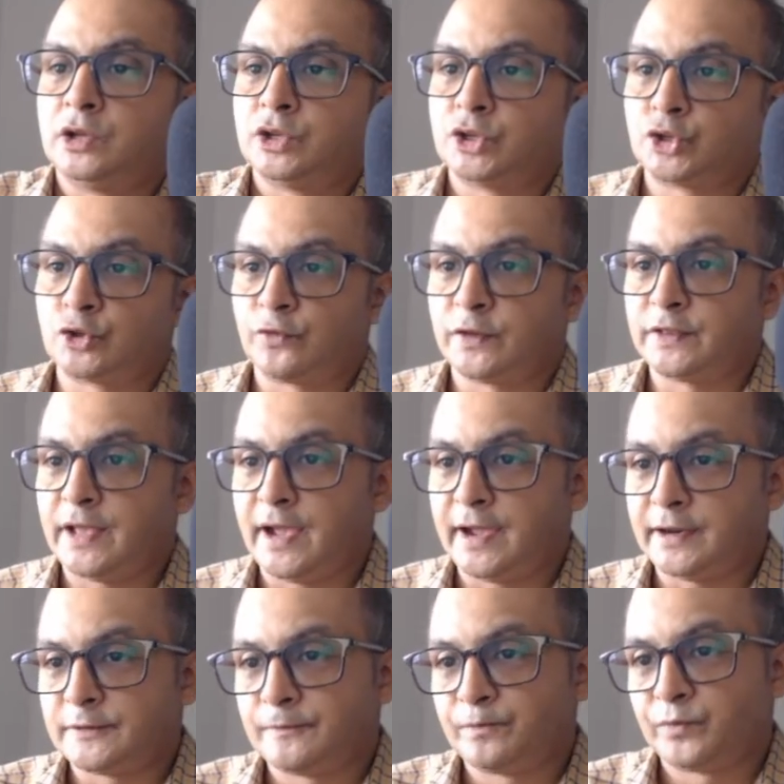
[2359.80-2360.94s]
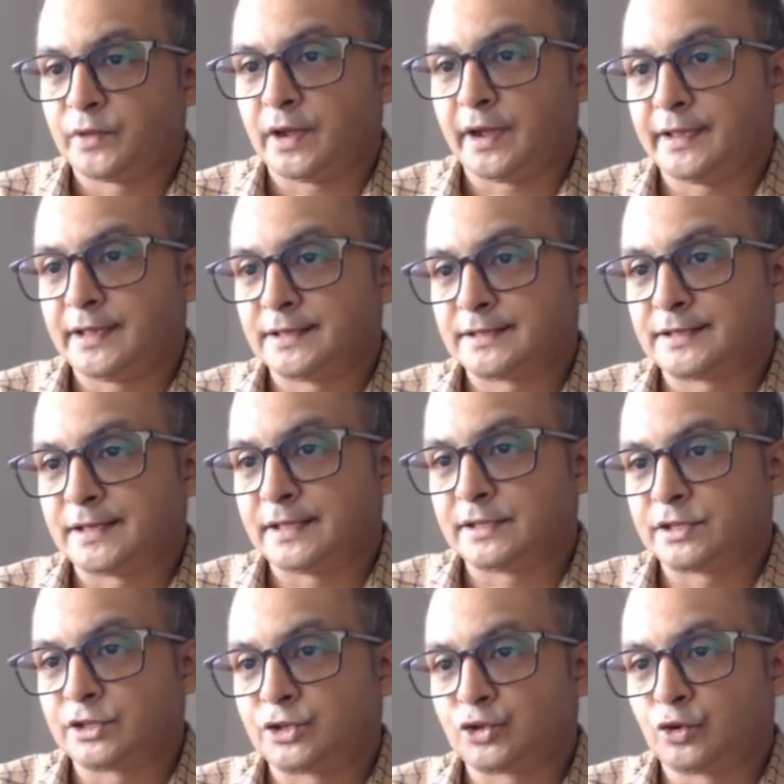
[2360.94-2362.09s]
So for that, I can see this
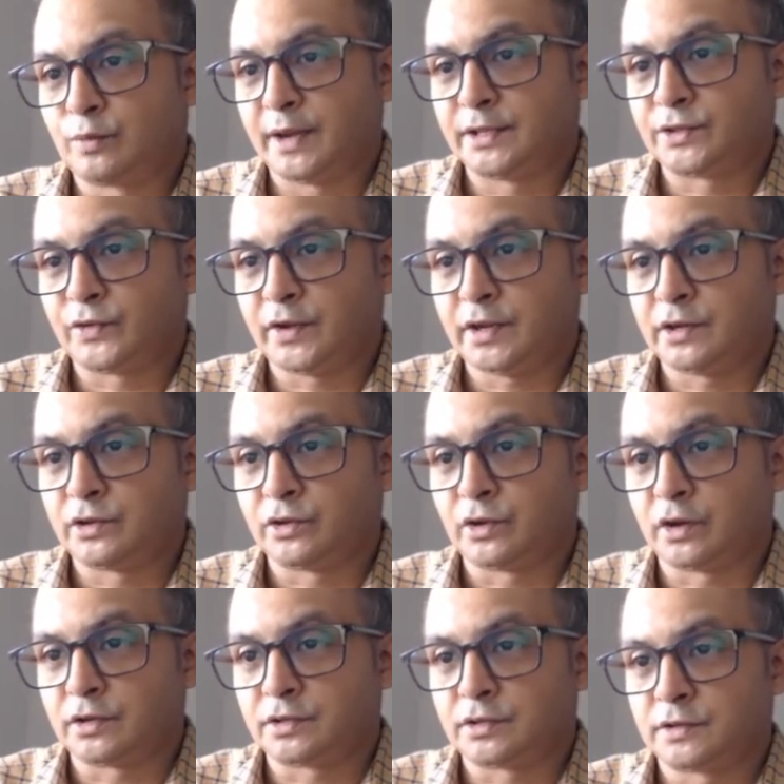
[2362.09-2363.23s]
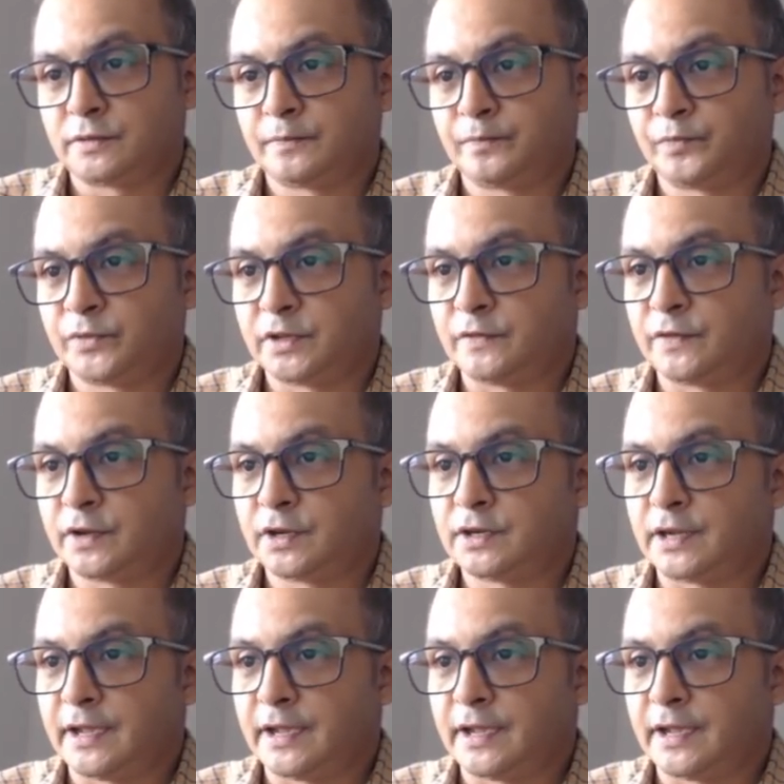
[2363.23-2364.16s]
is 2 by 3, not difficult.